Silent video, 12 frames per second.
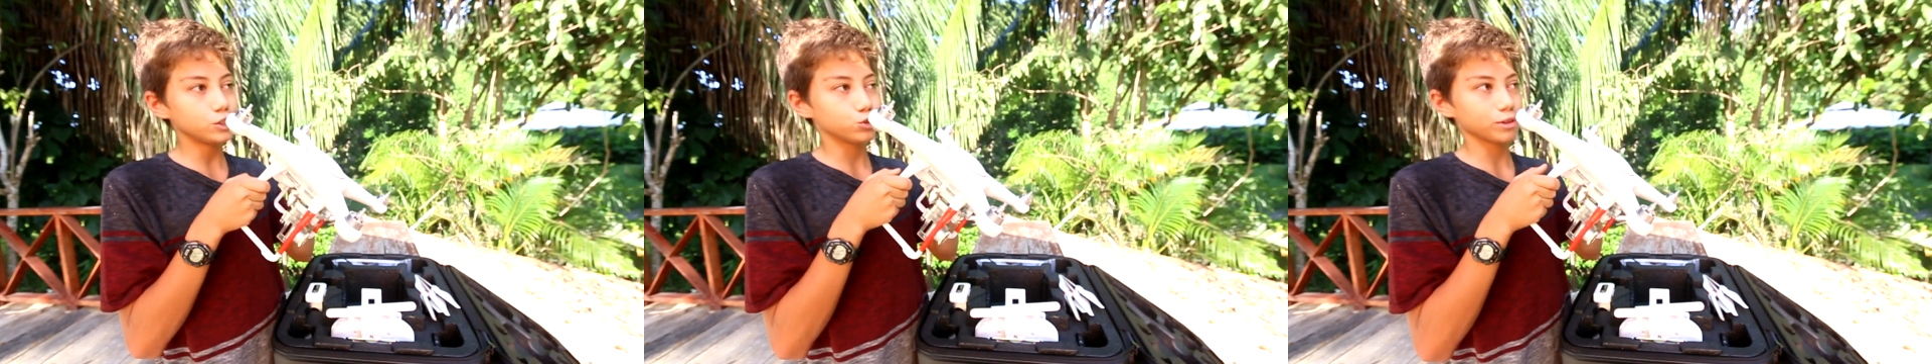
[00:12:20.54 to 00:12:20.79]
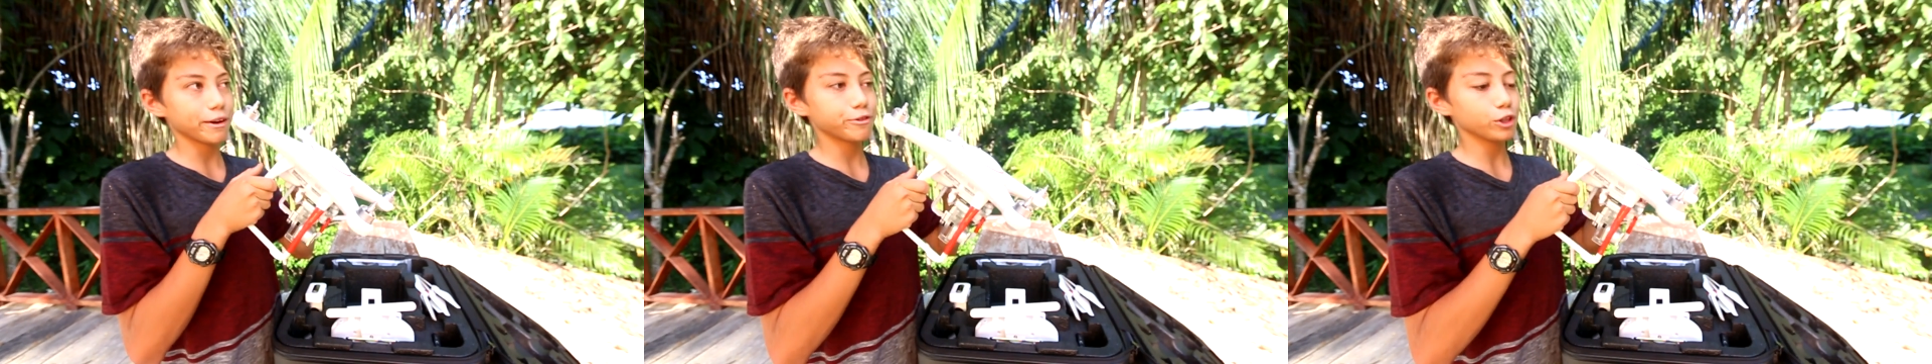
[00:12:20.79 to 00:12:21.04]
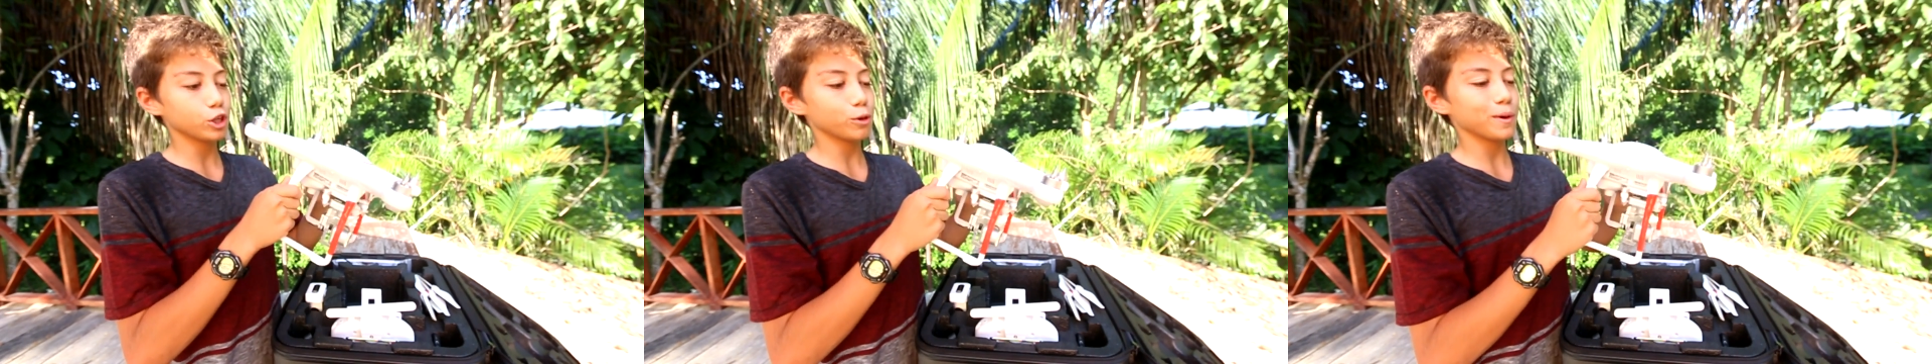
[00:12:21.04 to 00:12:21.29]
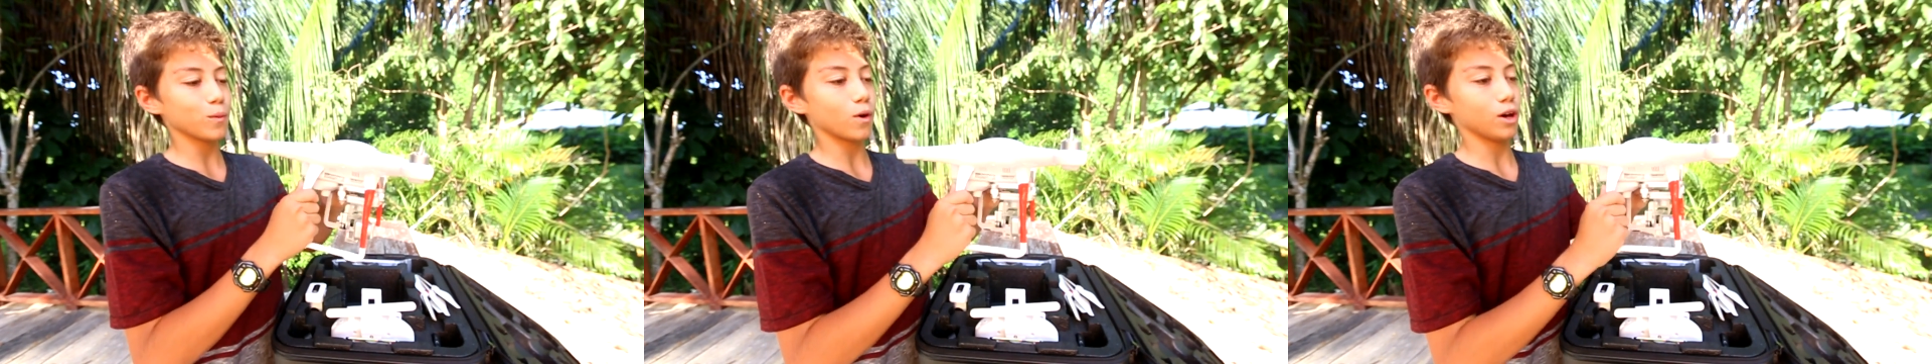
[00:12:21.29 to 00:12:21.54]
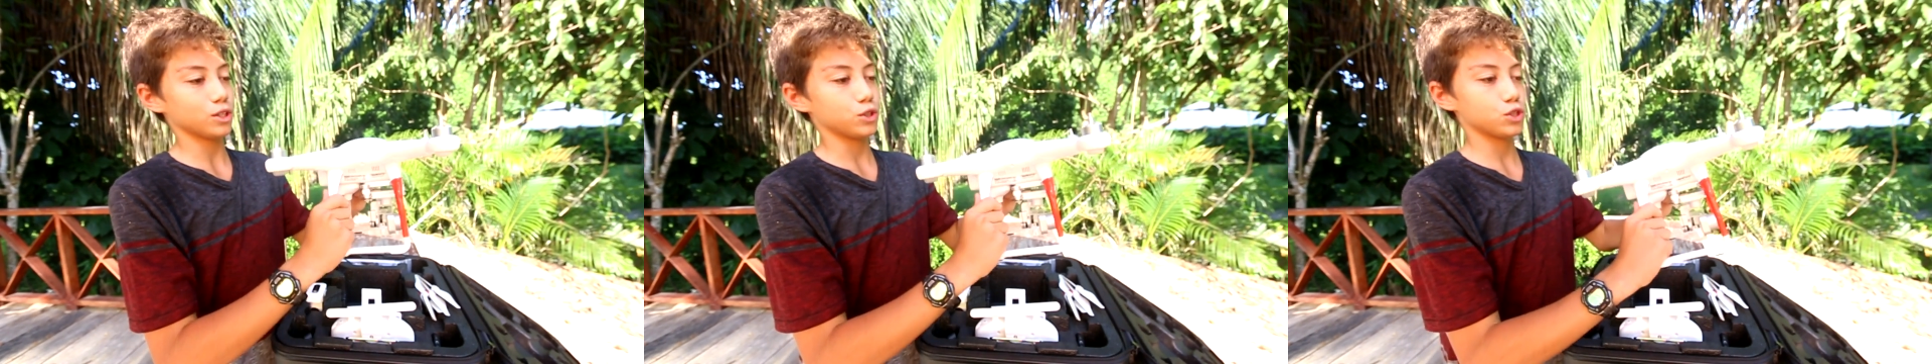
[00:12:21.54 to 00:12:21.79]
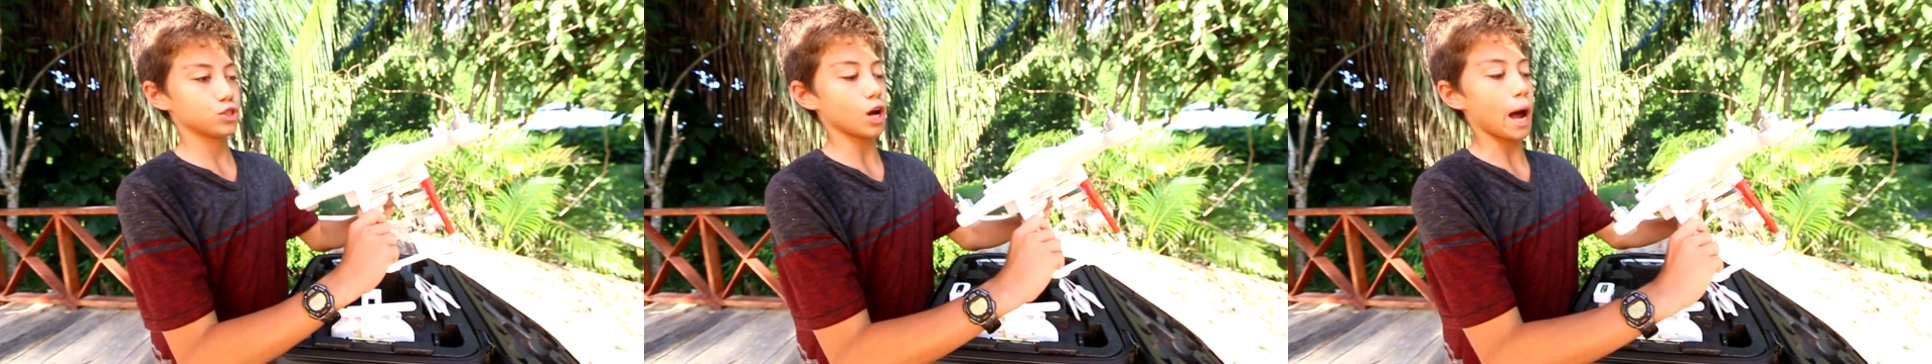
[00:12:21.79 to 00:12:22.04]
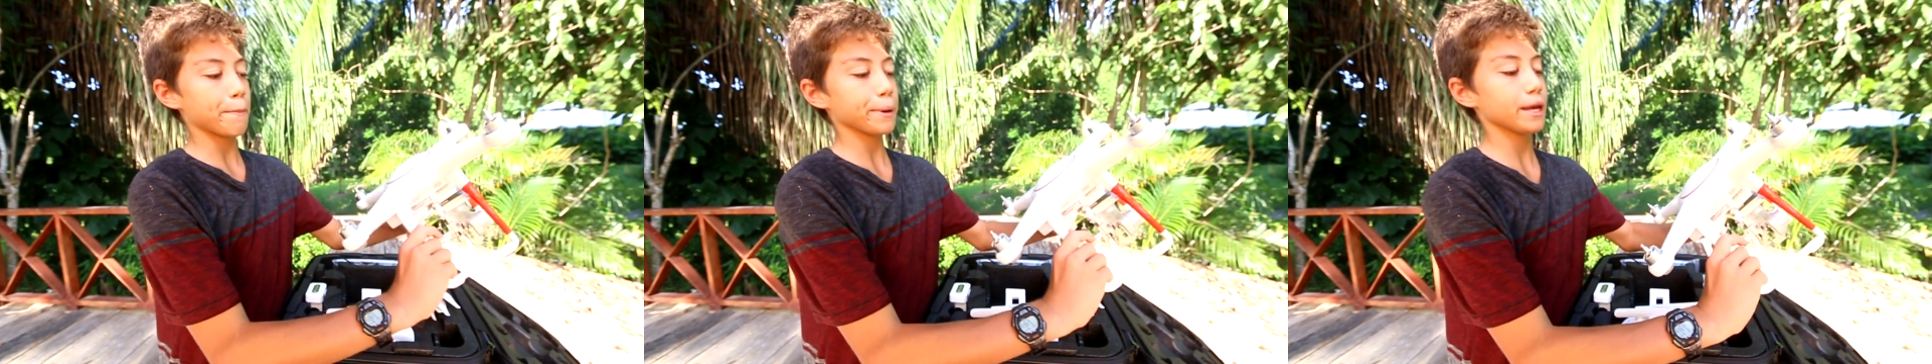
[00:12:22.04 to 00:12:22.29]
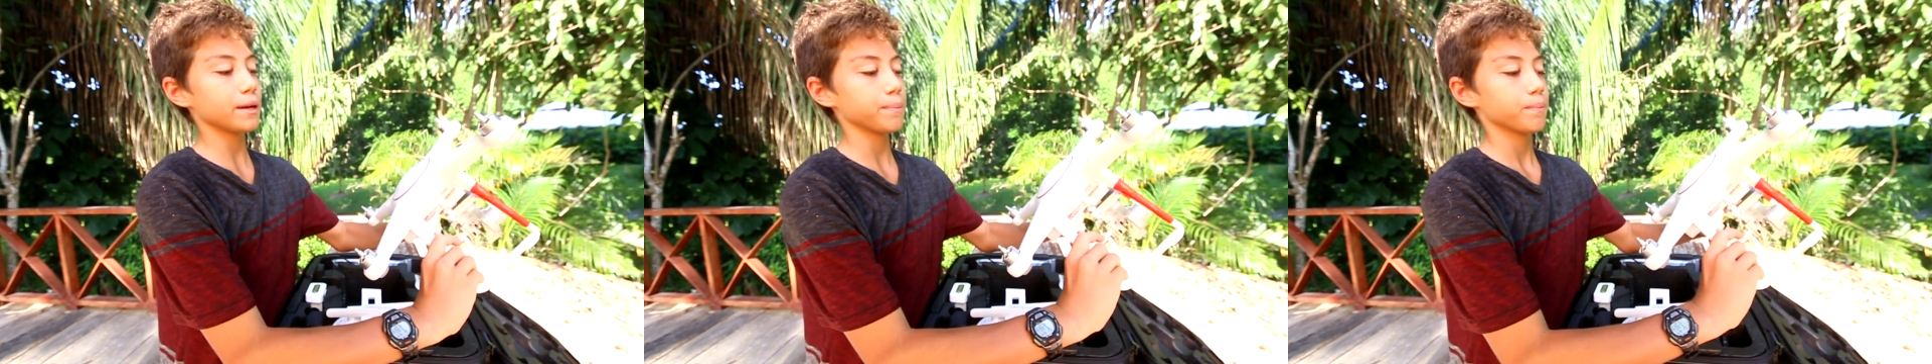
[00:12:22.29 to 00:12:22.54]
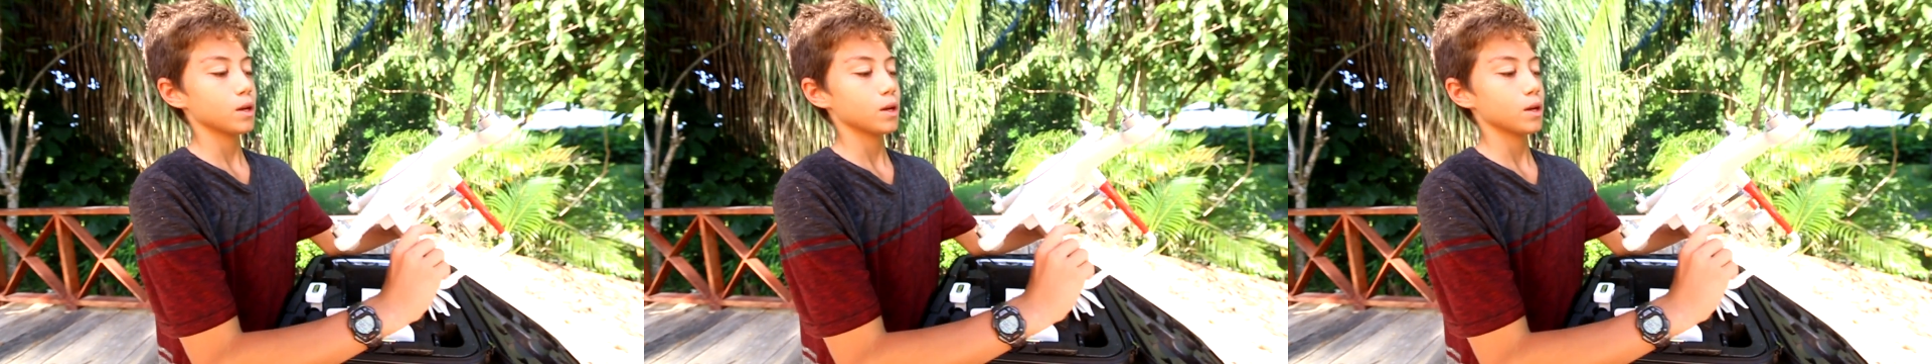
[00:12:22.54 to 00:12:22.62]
to drift a little bit while it's stopping,